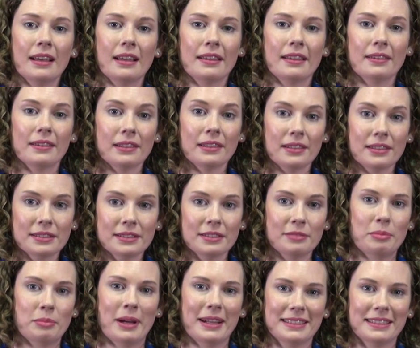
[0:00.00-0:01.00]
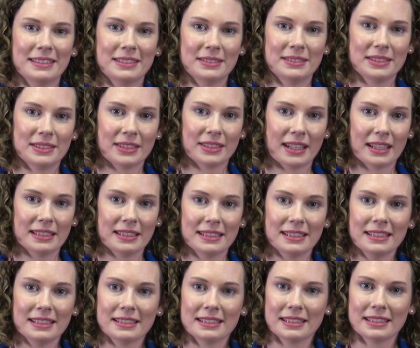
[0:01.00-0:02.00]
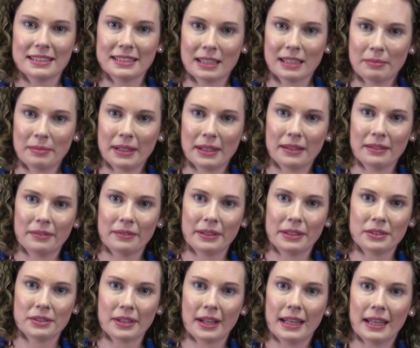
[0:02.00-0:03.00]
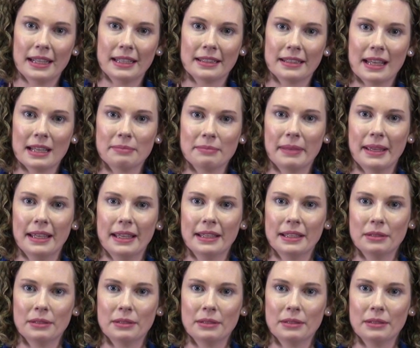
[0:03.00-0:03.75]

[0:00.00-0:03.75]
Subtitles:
There are lots of practical strategies that someone with training like me